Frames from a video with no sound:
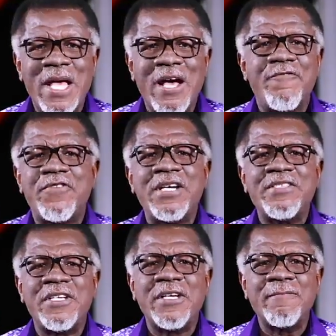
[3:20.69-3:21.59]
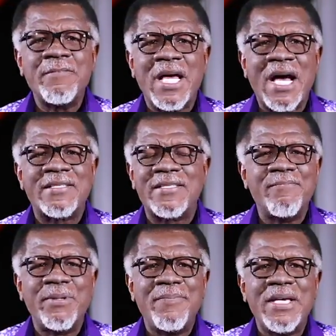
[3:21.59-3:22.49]
A virgin
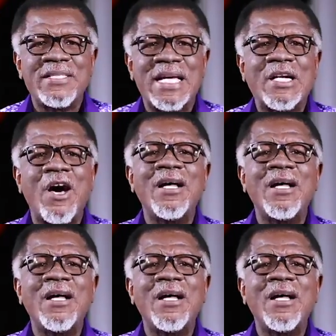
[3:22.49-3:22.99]
simply means an